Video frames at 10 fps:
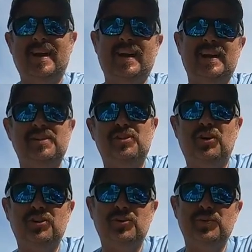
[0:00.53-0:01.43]
Hey guys,
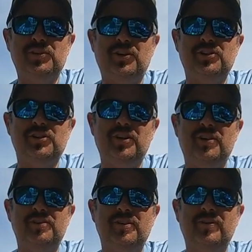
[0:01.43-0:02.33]
Joshua with Josh and
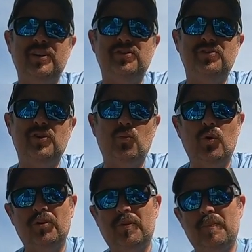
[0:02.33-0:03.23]
Hunter's Adventures,
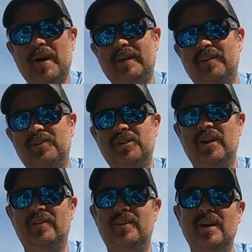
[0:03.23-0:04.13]
and welcome back to the
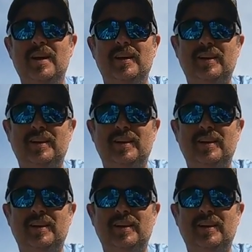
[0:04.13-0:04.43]
channel.